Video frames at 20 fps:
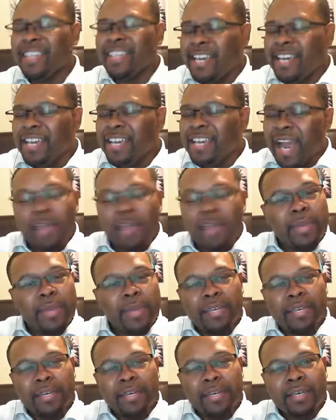right,
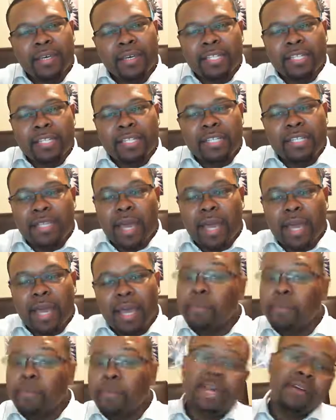man. I'll check that out.
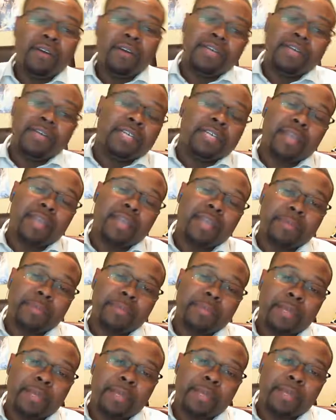But for now, it's time to
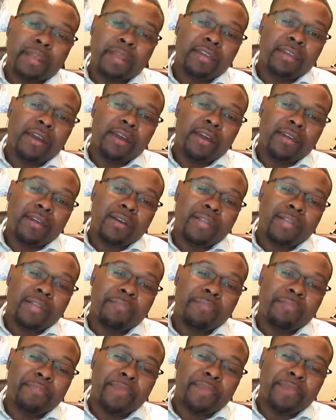get up out of here, y'all, because I'm
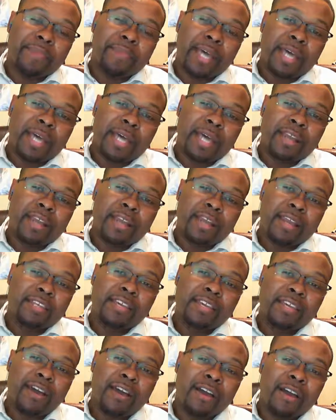tired. I'll
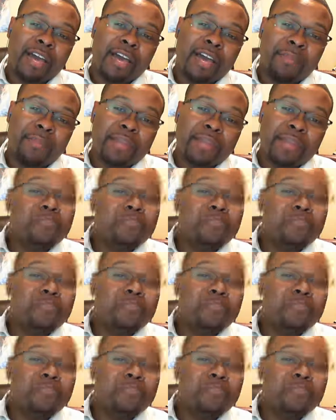tell y'all how my new